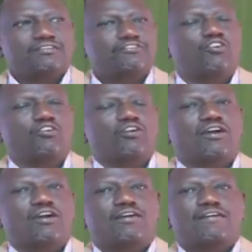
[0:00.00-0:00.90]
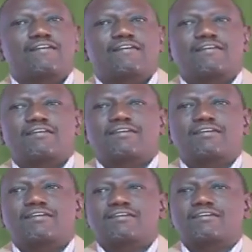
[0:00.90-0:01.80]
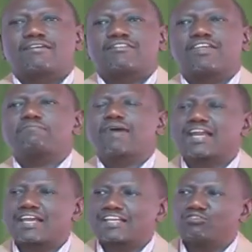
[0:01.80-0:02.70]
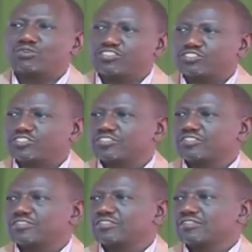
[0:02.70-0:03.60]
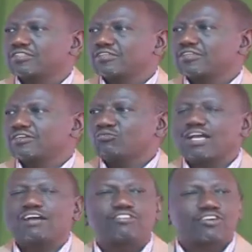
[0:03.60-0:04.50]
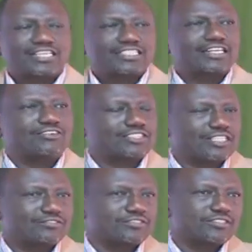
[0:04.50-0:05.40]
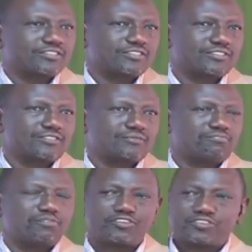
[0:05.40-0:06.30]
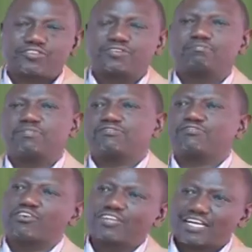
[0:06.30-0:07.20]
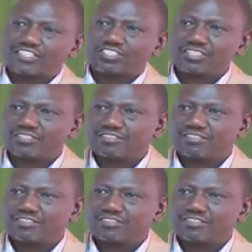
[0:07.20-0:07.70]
for the manner in which we have conducted ourselves, both before the election